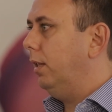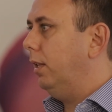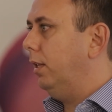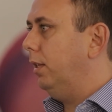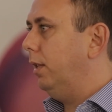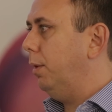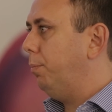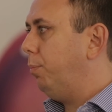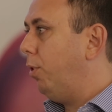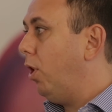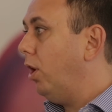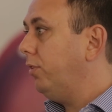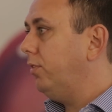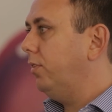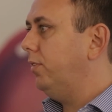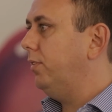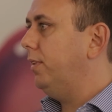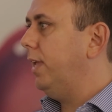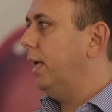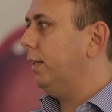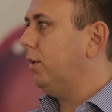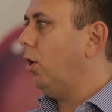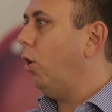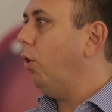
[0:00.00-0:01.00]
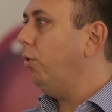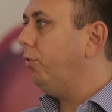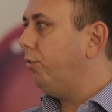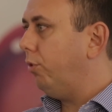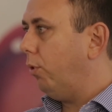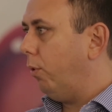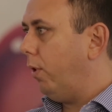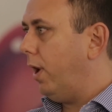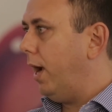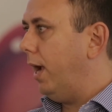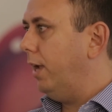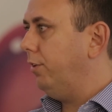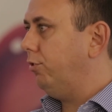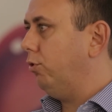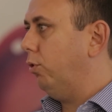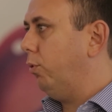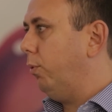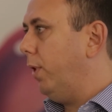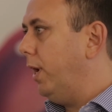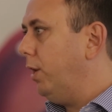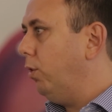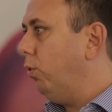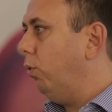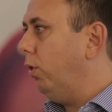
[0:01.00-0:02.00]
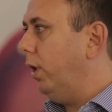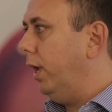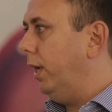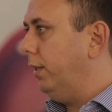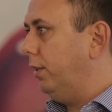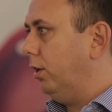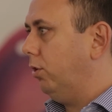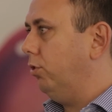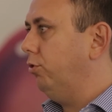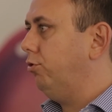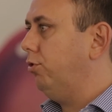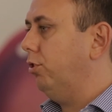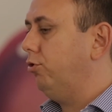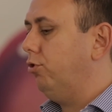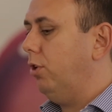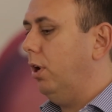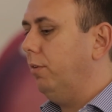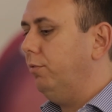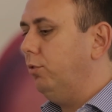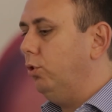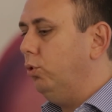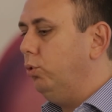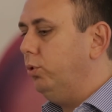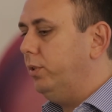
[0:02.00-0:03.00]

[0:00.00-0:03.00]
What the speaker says: the process that authorize or regulate the construction of new